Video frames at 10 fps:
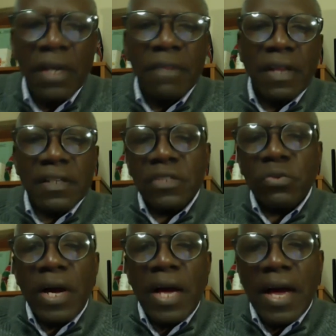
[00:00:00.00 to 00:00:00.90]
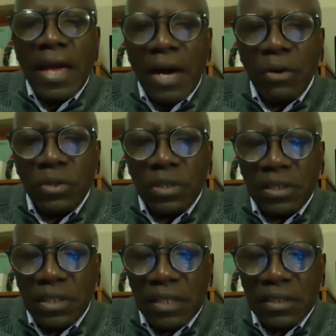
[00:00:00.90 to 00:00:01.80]
That is why I would
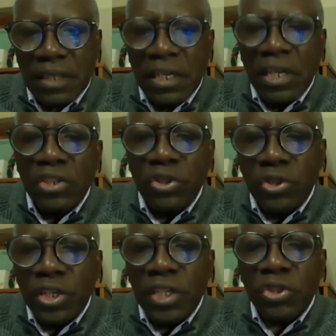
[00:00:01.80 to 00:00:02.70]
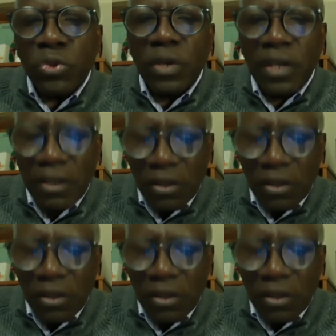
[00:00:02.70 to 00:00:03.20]
suggest that you need to